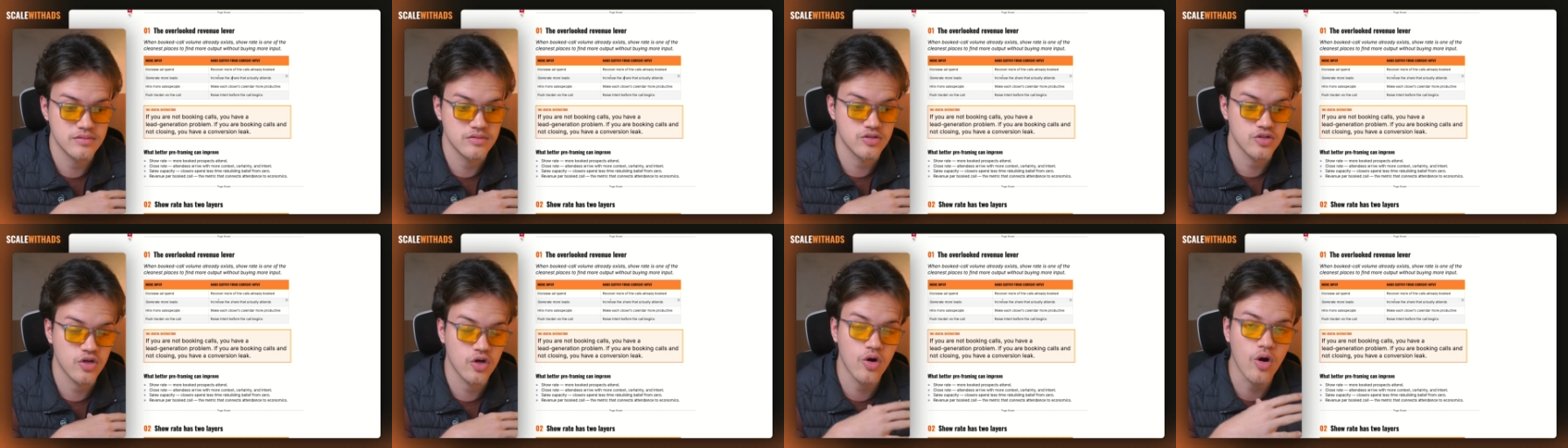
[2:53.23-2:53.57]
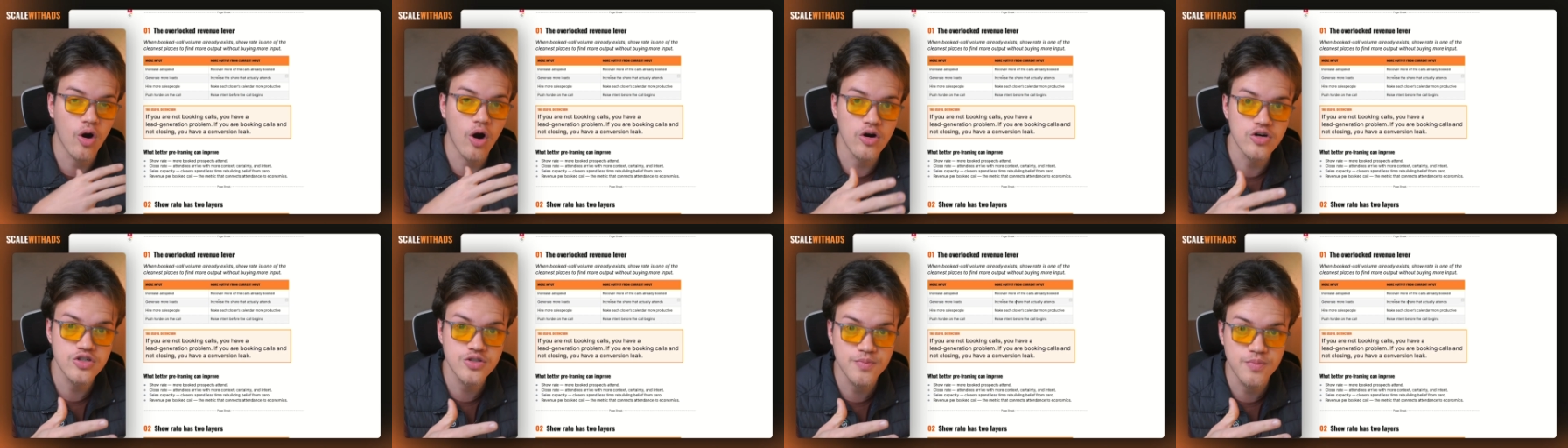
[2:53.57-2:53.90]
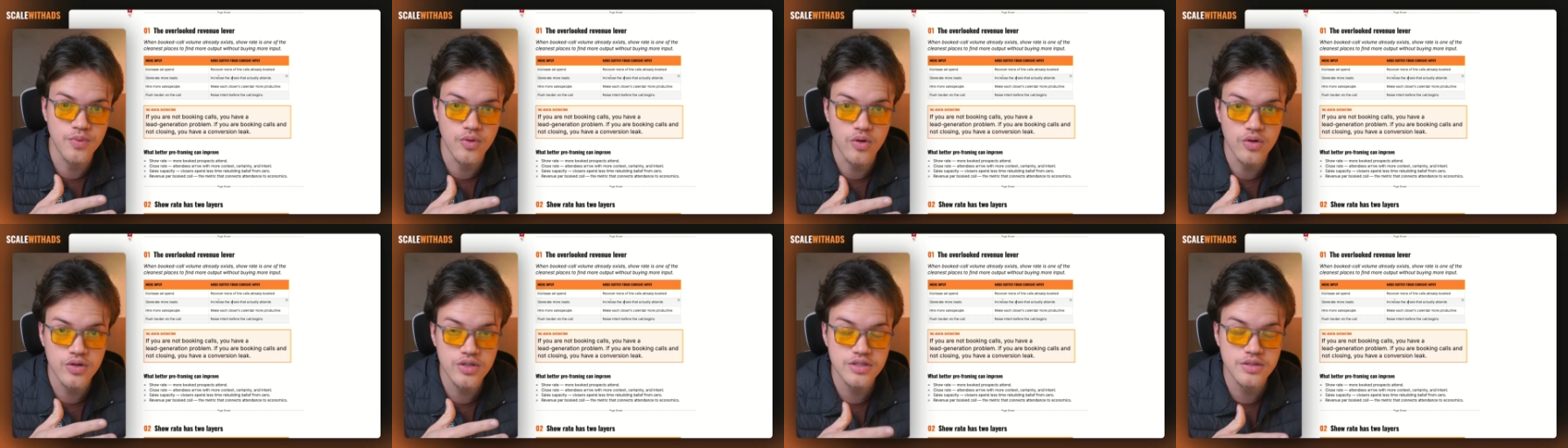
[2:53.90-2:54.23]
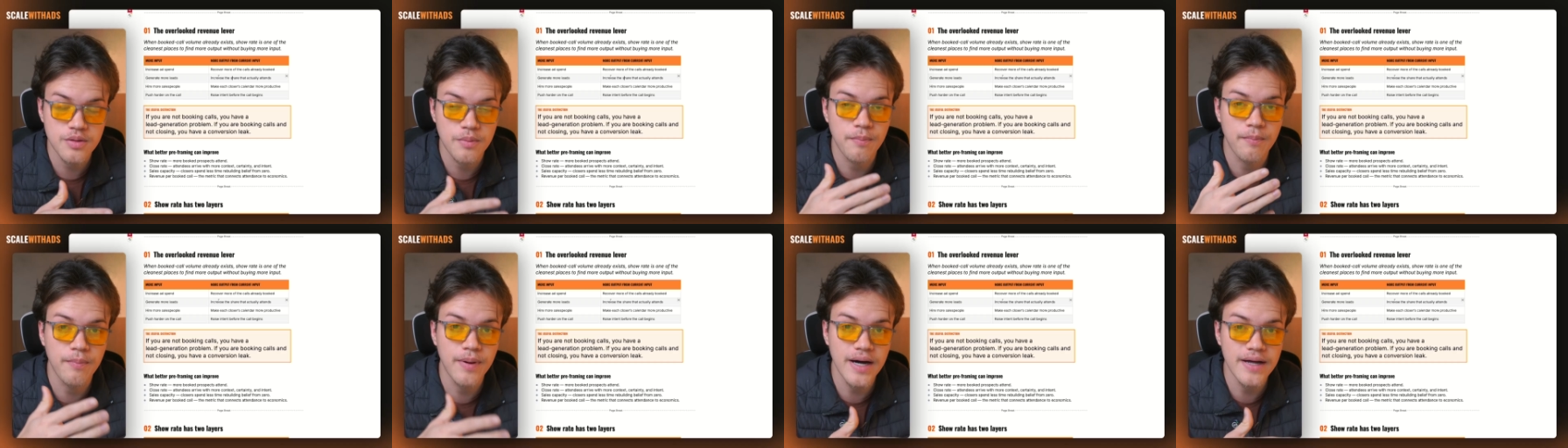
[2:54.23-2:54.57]
calls booked,
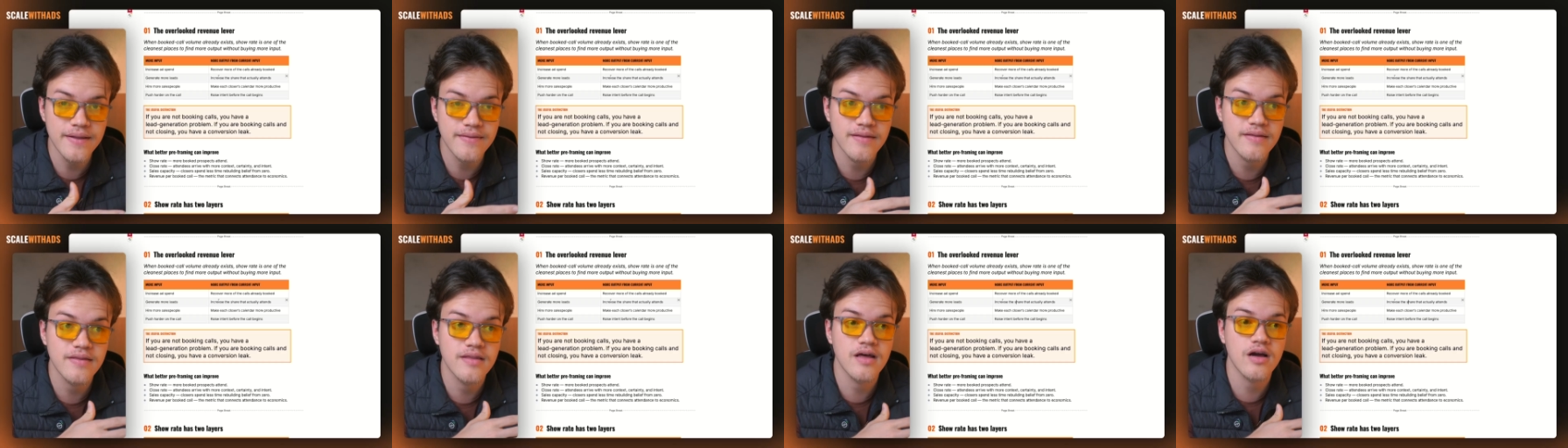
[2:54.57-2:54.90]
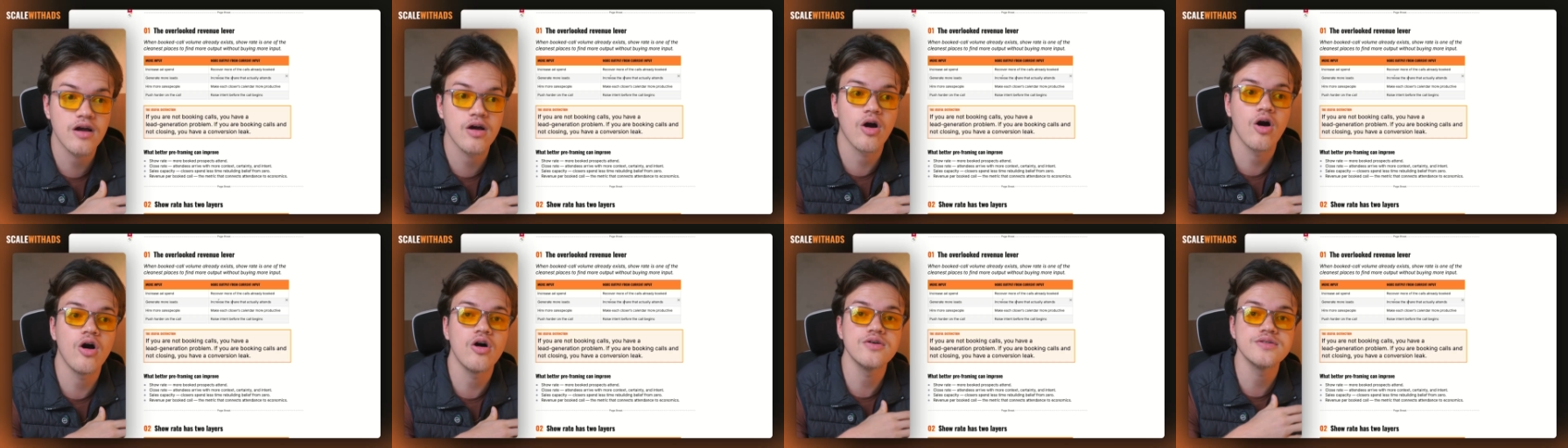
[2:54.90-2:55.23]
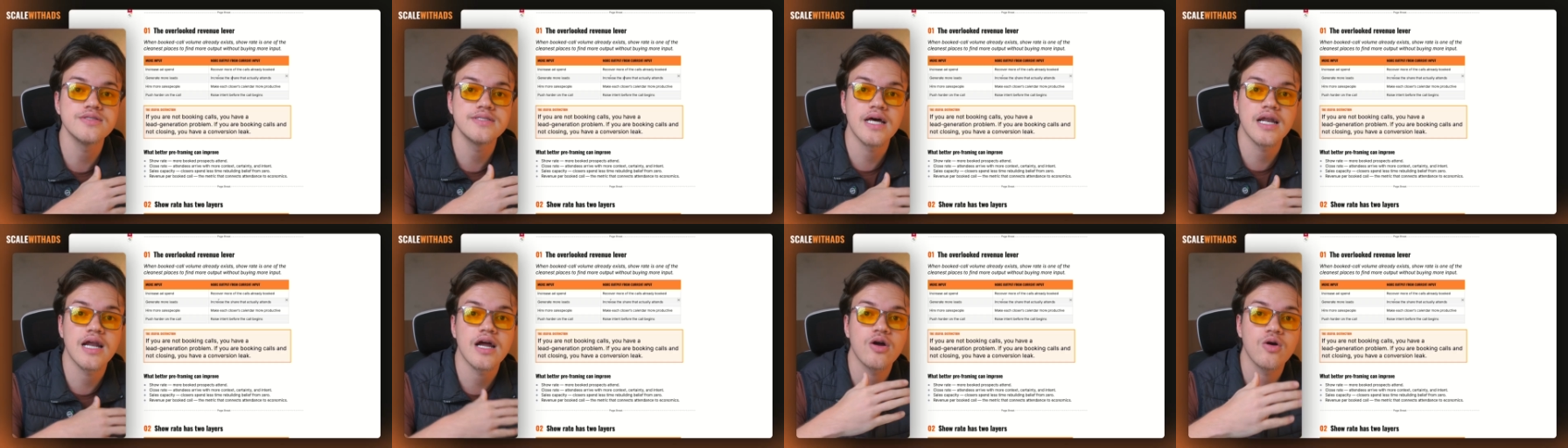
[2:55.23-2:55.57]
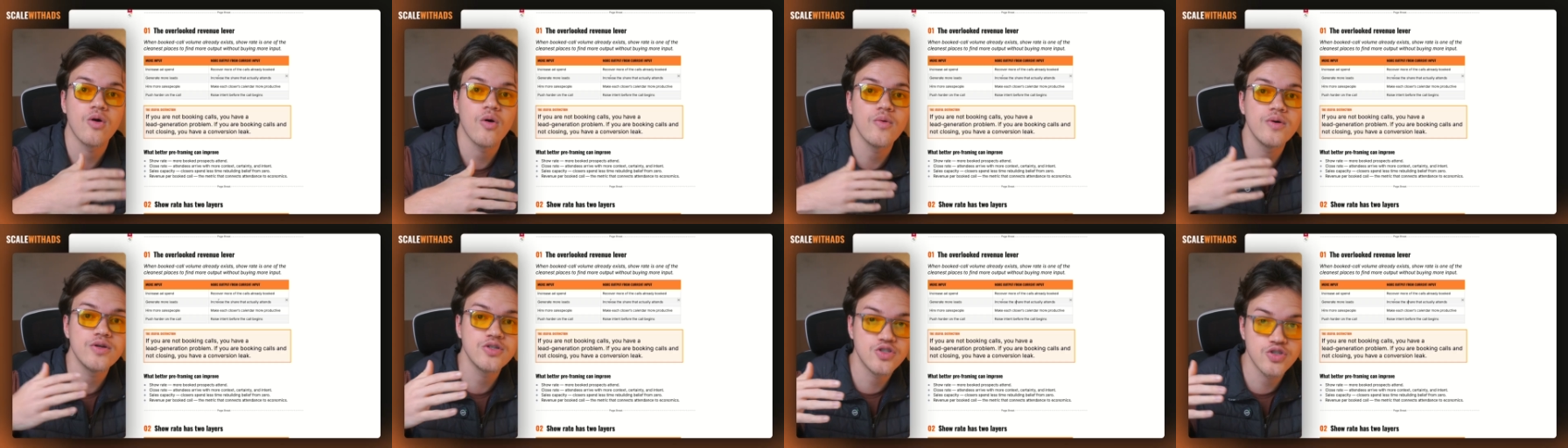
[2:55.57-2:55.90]
but the calls that are
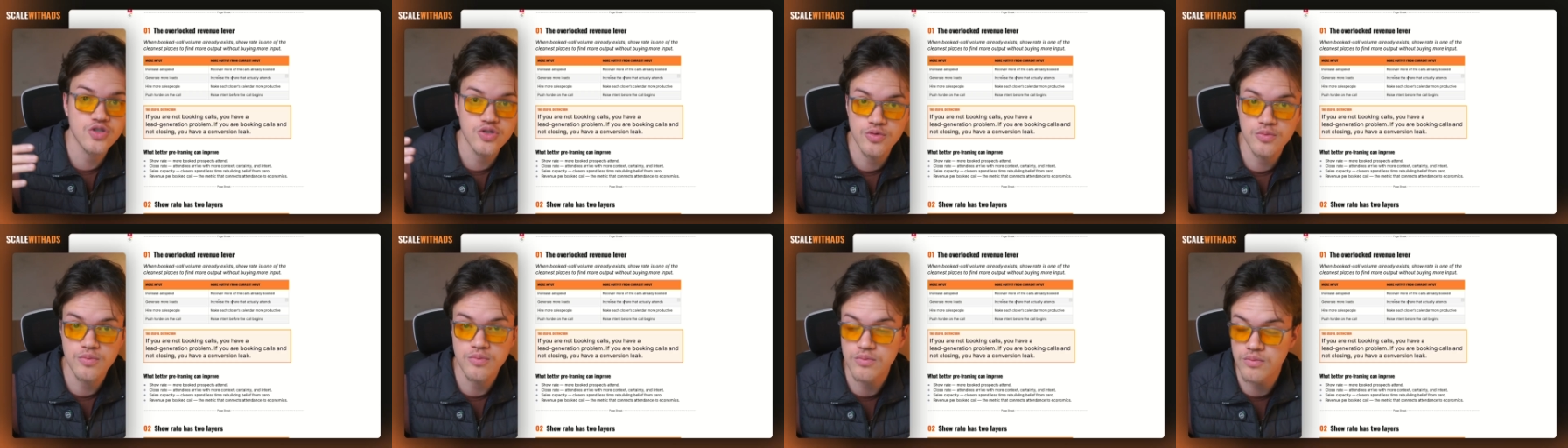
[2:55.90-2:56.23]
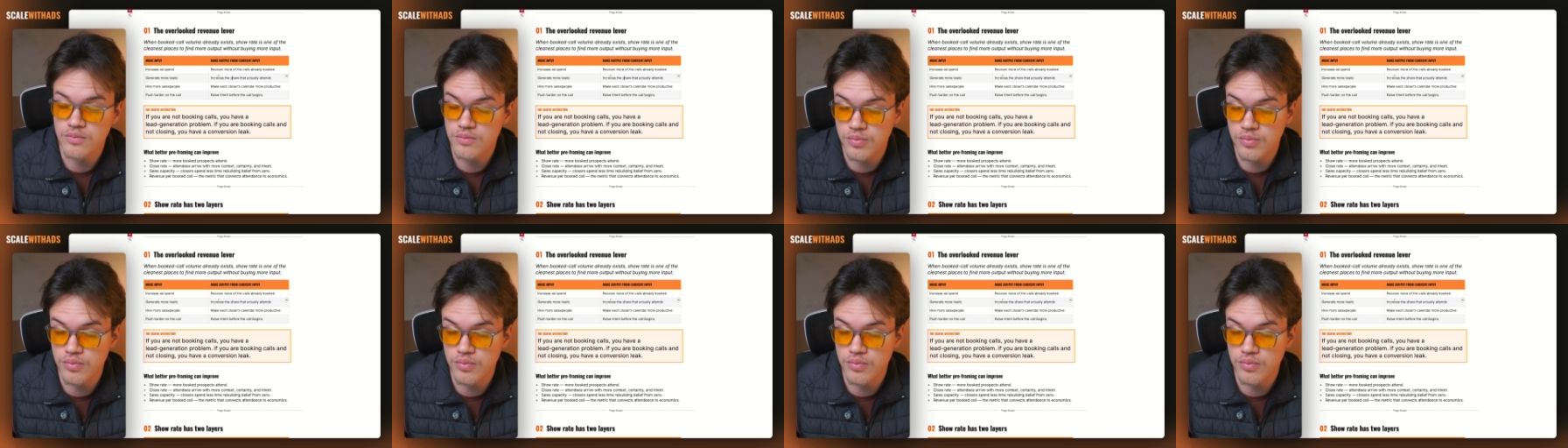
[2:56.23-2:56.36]
going to